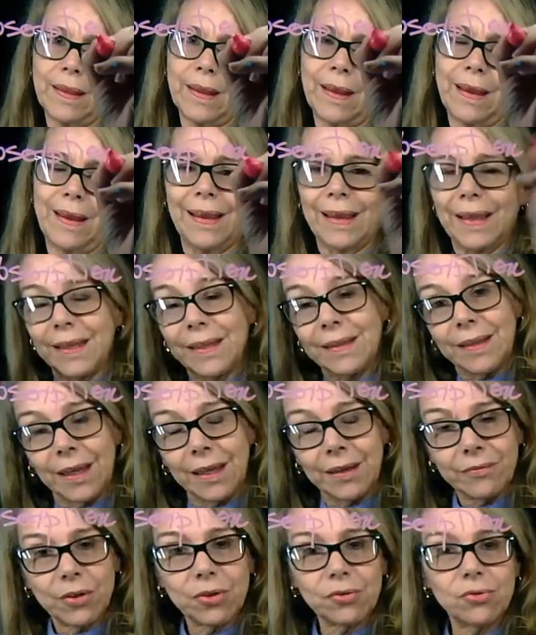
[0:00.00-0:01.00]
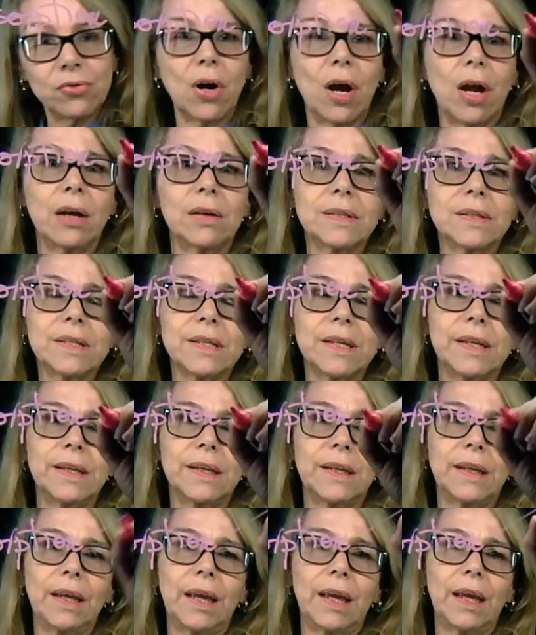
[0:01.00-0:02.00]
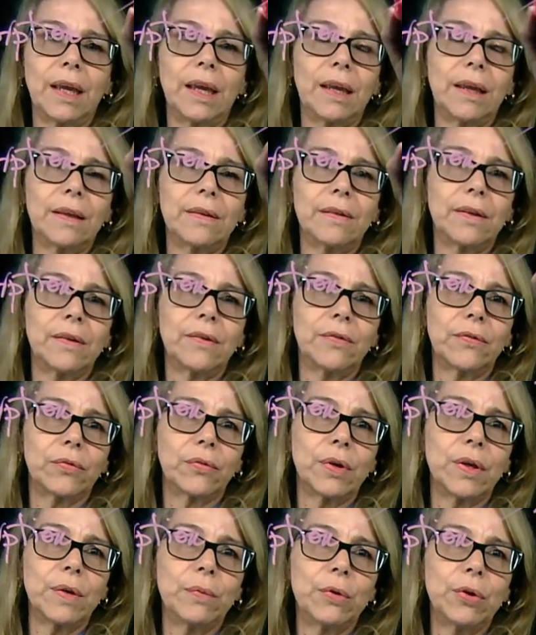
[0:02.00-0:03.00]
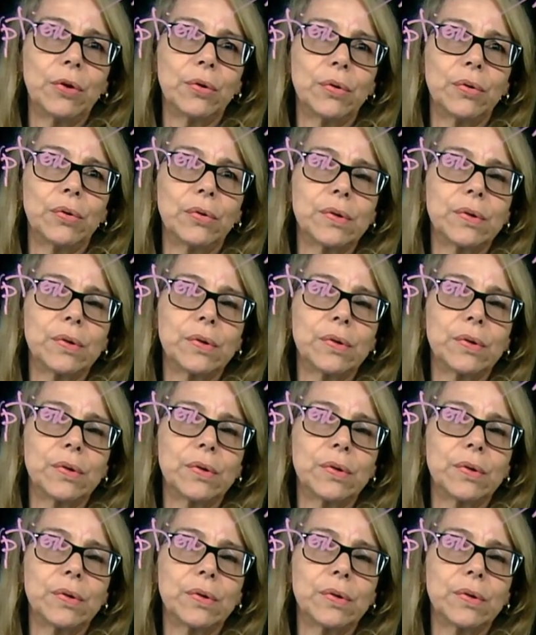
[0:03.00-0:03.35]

and then the drugs can get distribution,